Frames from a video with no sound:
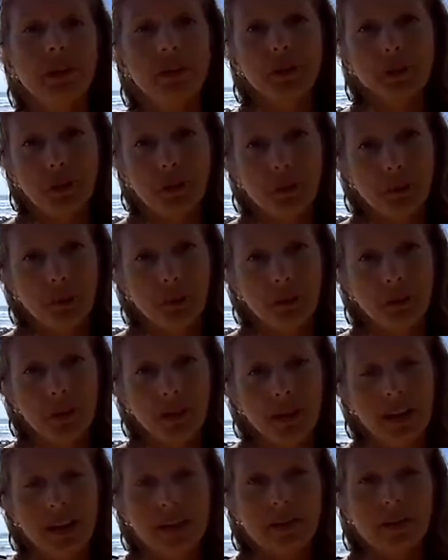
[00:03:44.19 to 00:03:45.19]
group.
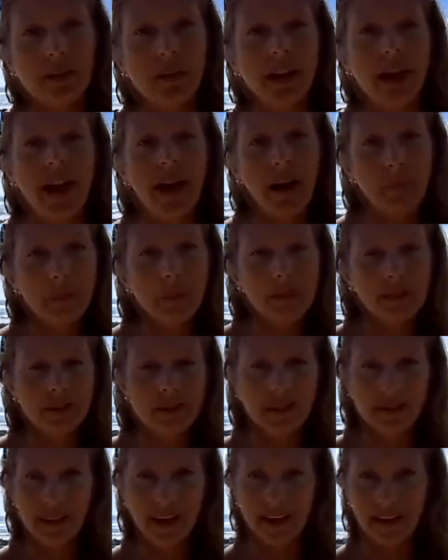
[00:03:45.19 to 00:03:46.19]
So what happens
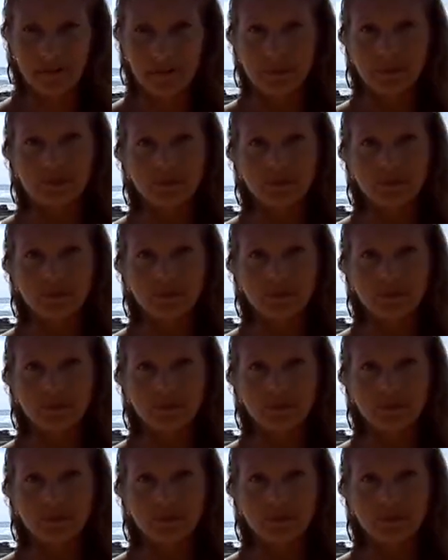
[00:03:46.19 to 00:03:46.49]
is that